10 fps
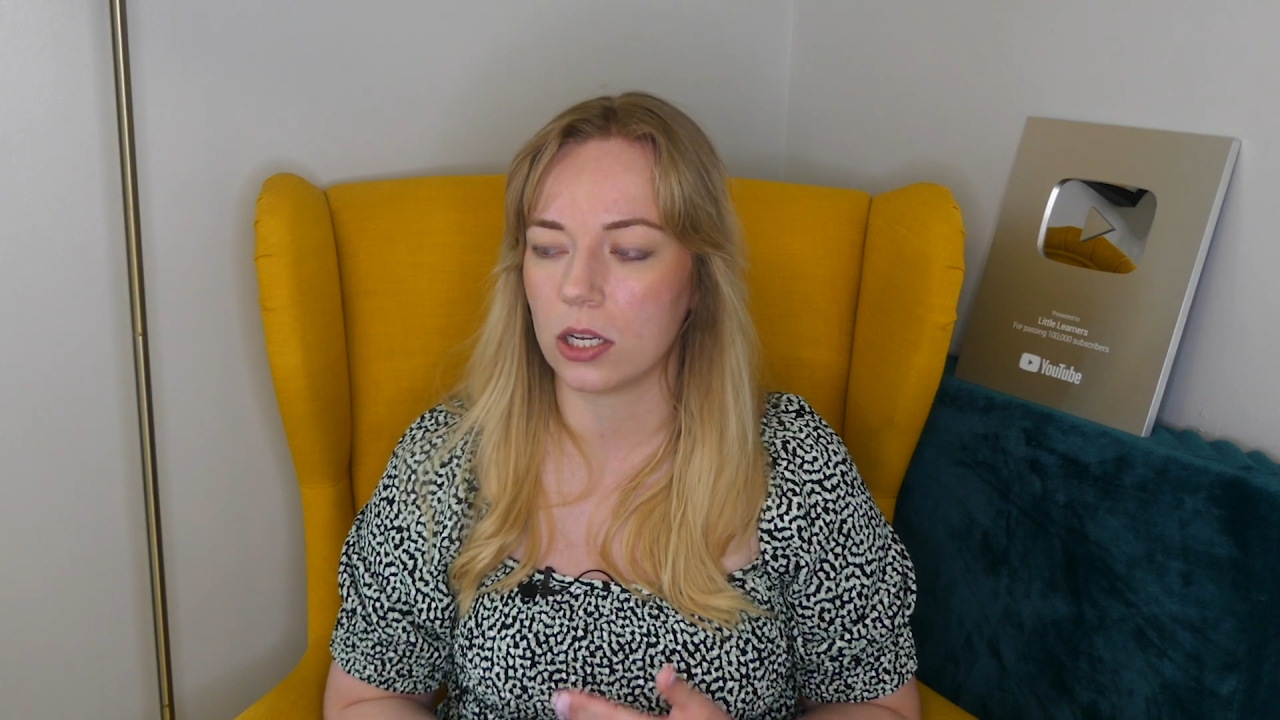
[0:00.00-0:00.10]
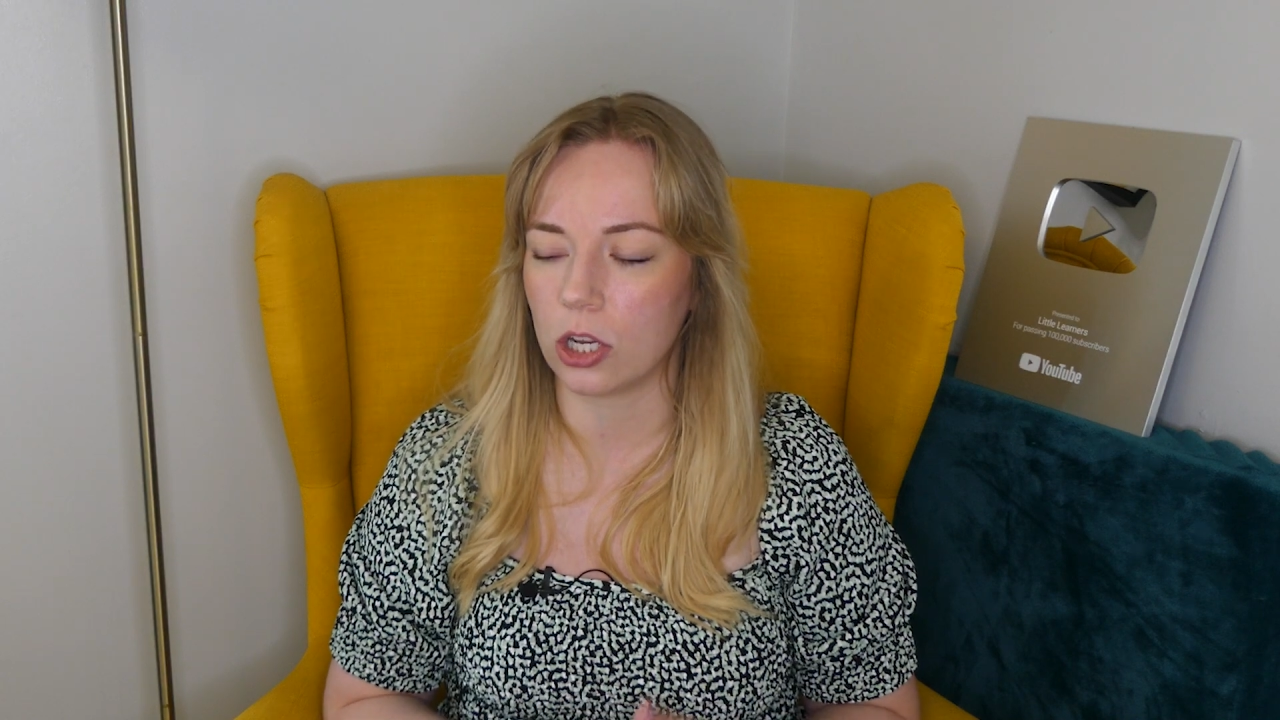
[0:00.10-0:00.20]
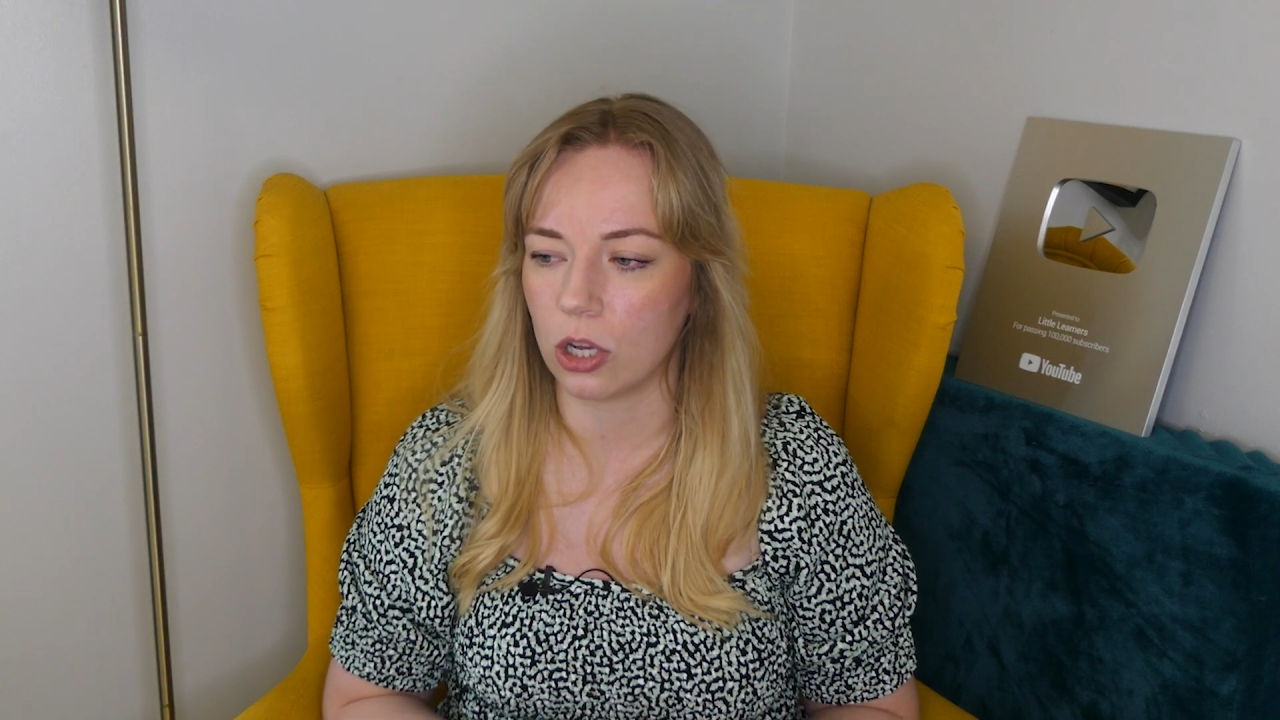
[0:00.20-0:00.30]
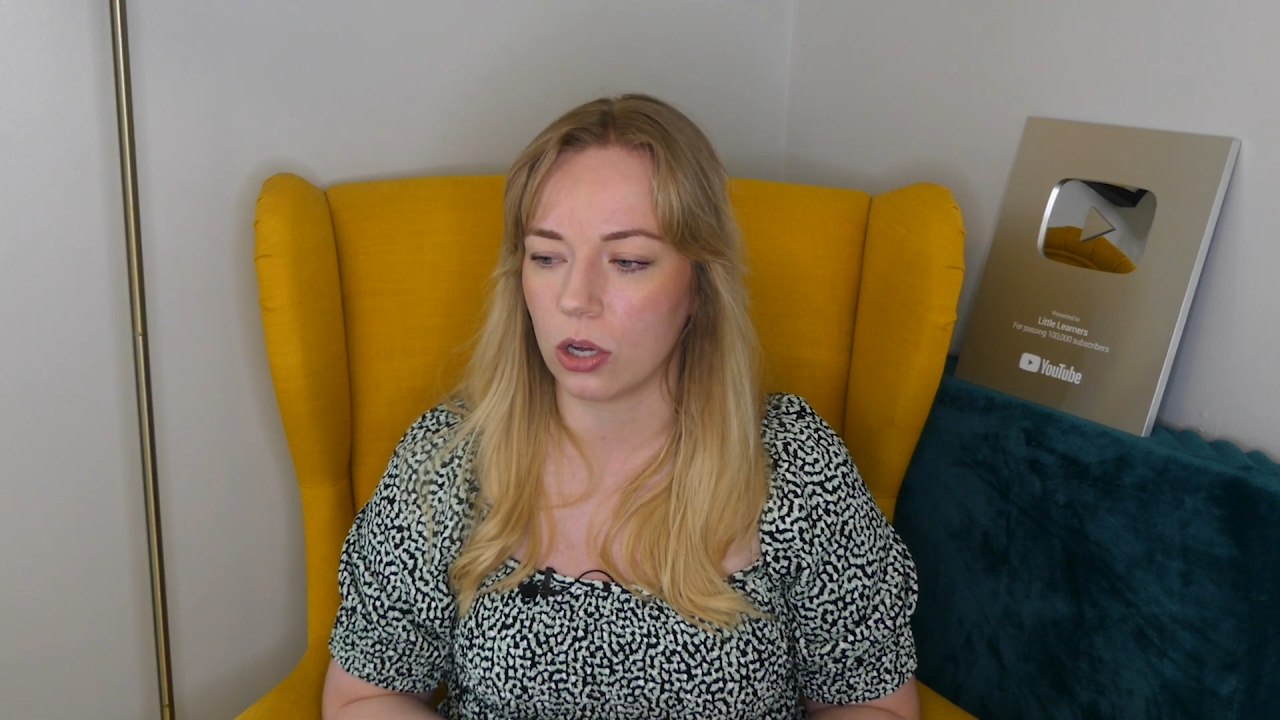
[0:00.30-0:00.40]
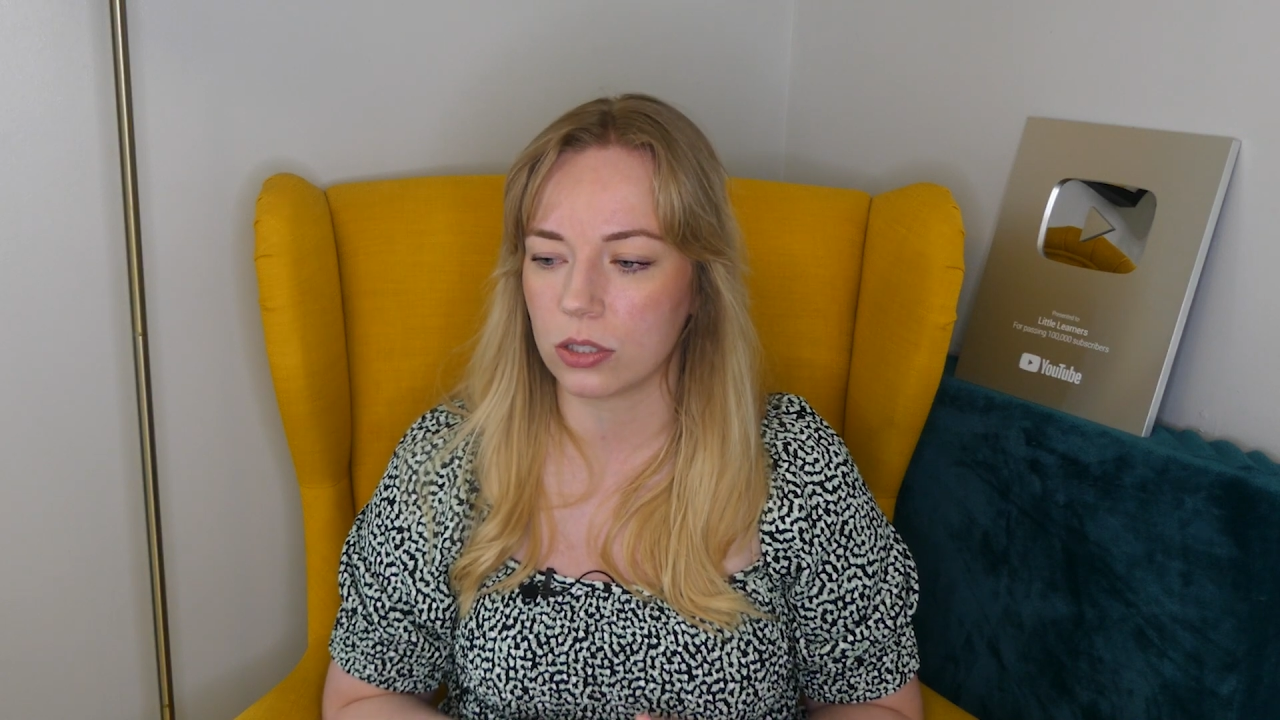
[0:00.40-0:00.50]

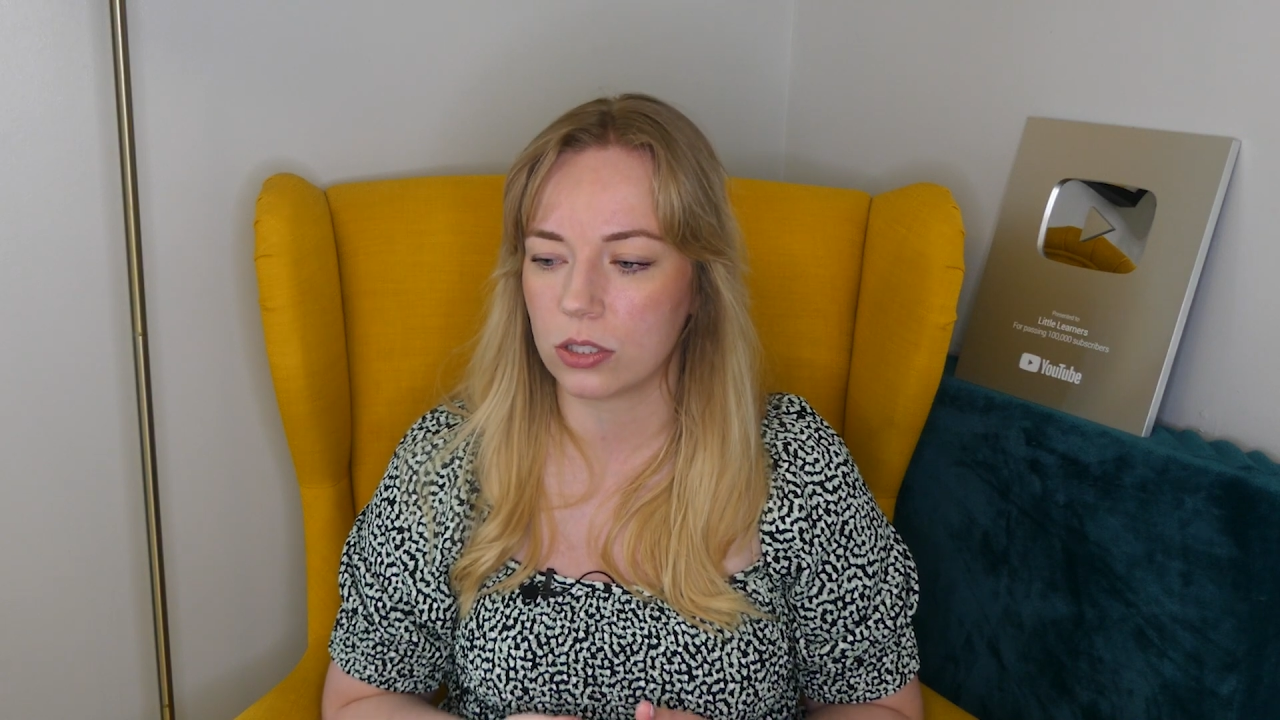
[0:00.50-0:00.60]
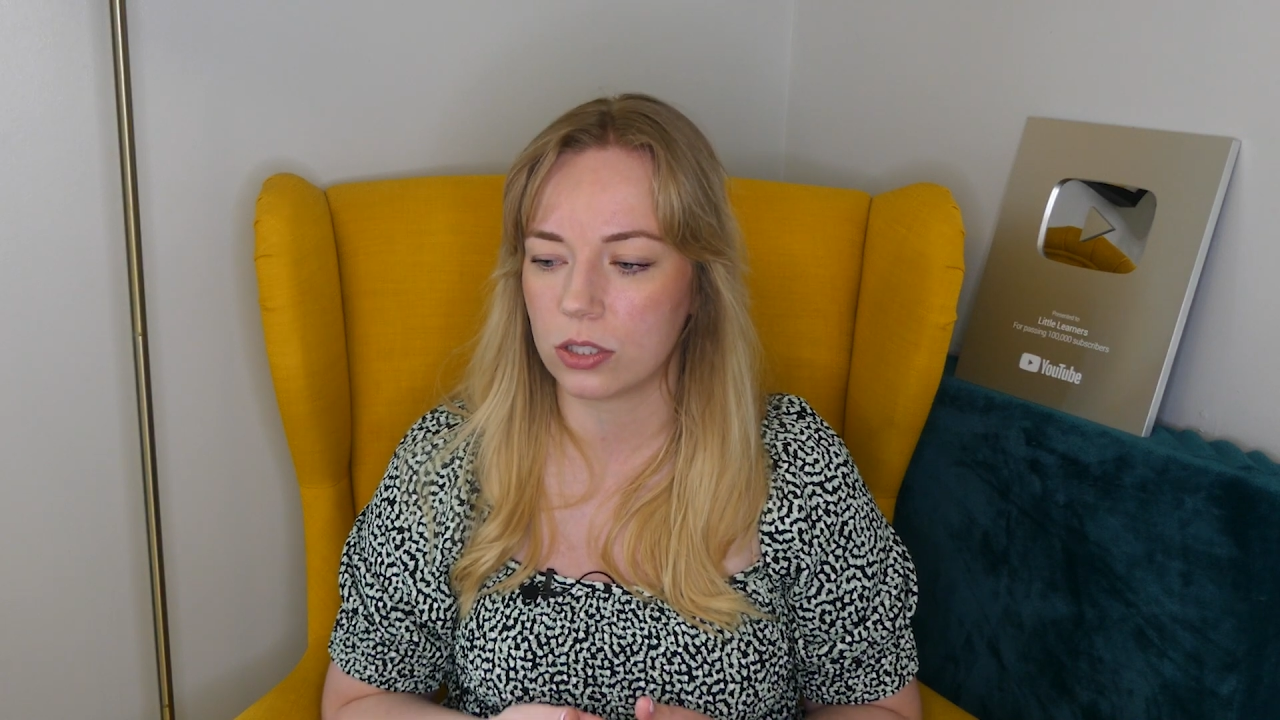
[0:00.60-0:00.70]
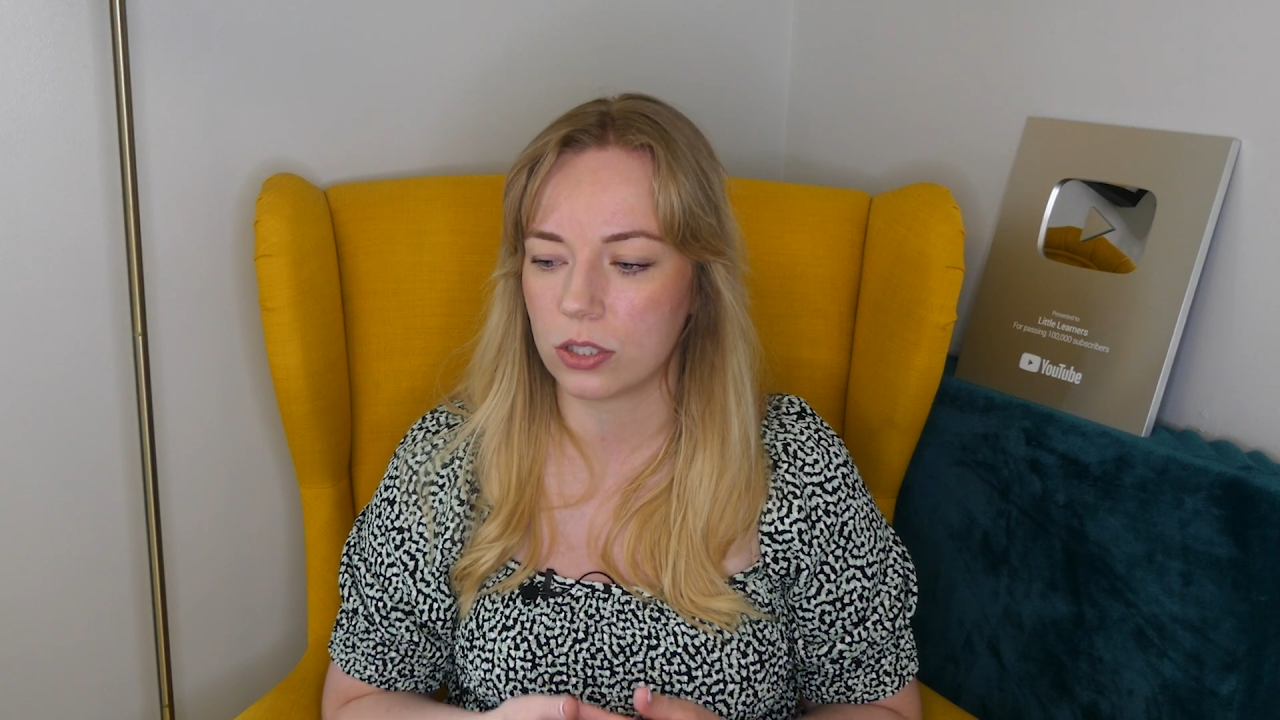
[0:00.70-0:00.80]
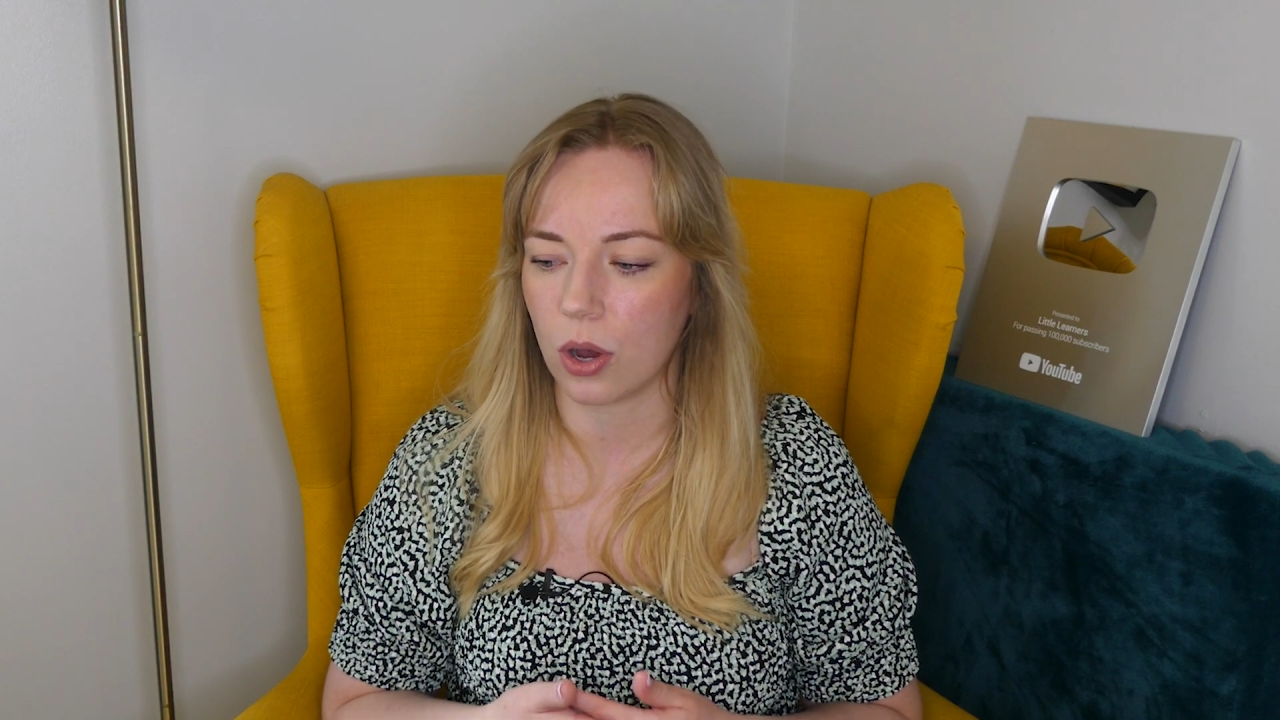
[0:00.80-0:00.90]
lots